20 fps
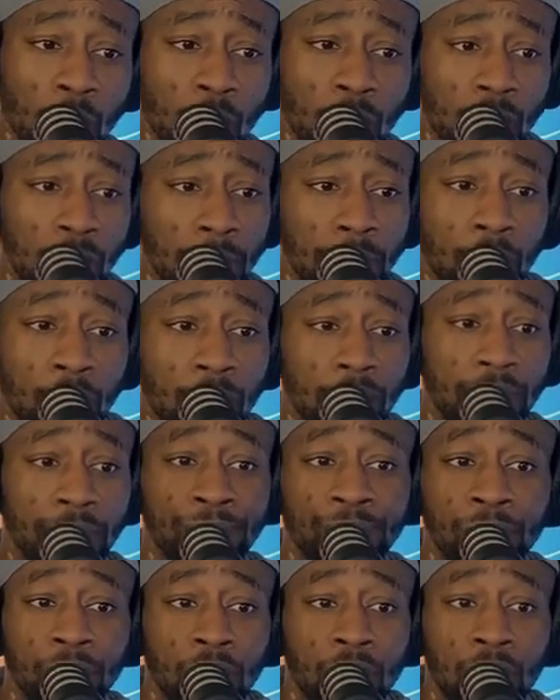Number one,
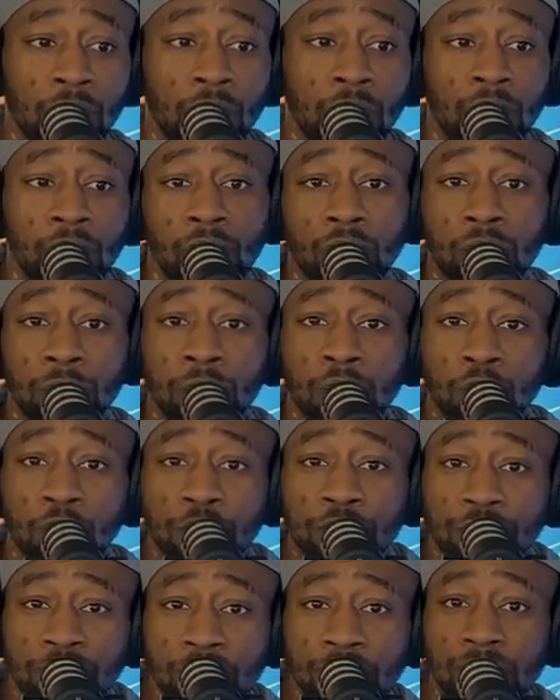I mean,
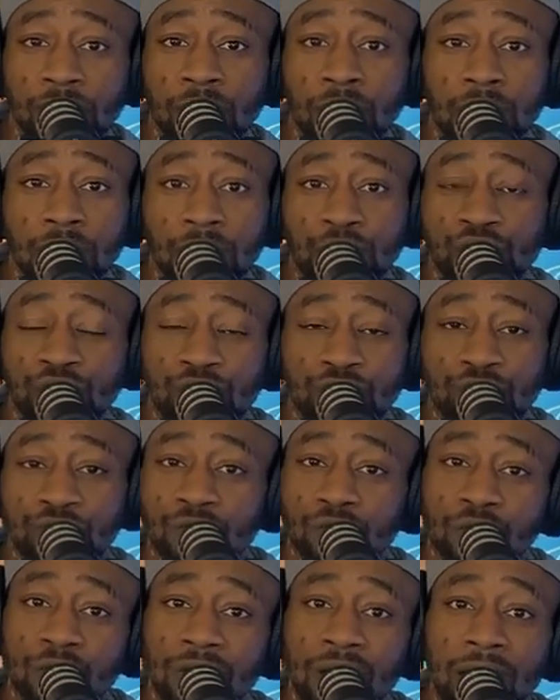you're physically
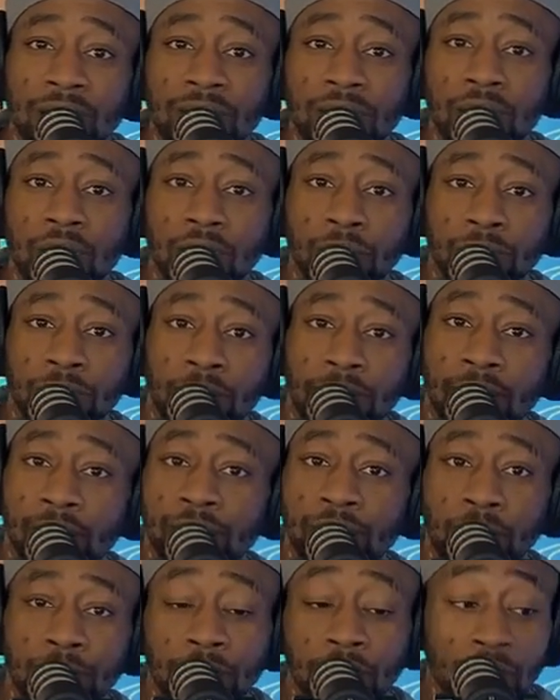just not there, pal.
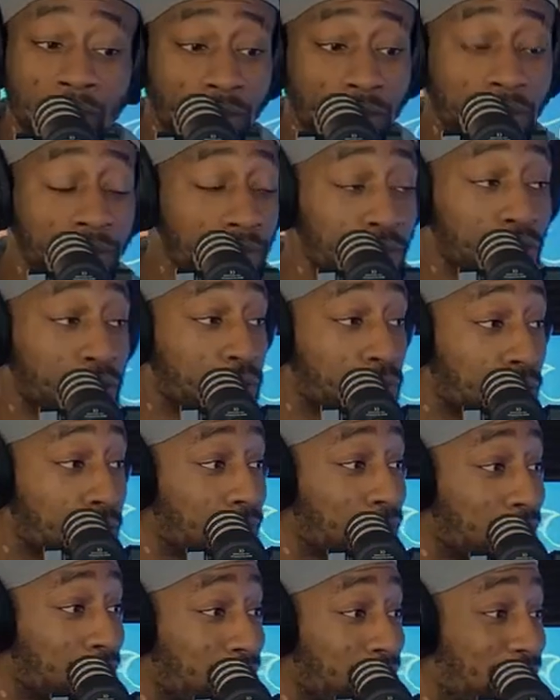I mean, you
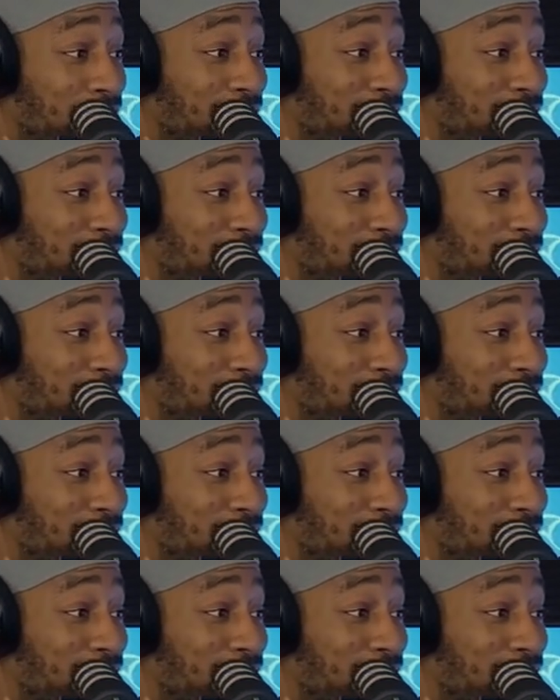look...